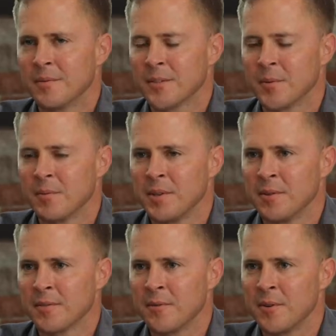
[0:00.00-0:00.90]
So what we
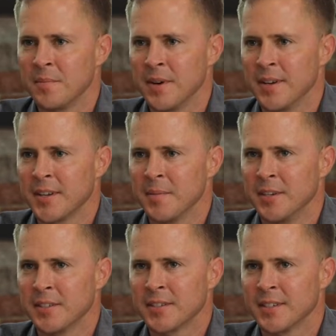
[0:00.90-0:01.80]
look for in a bank, I
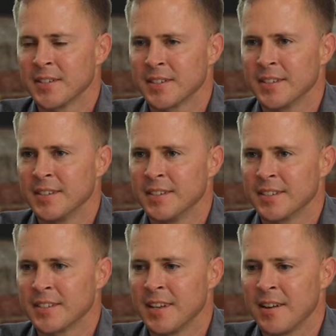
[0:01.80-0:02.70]
mean,
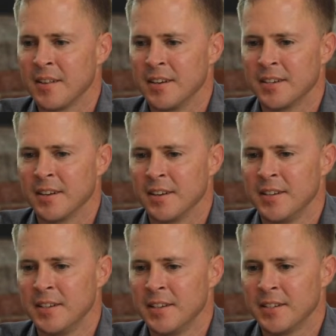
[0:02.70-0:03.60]
it's not like
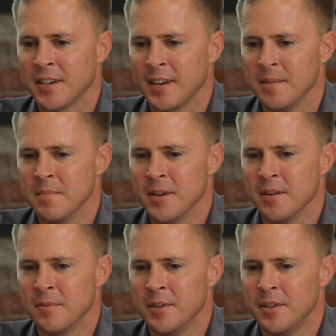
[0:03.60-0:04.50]

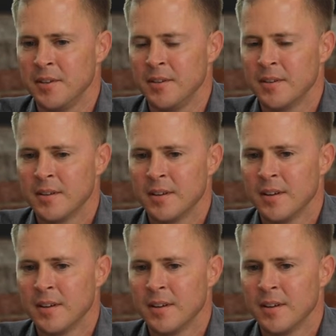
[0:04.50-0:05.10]
anytime we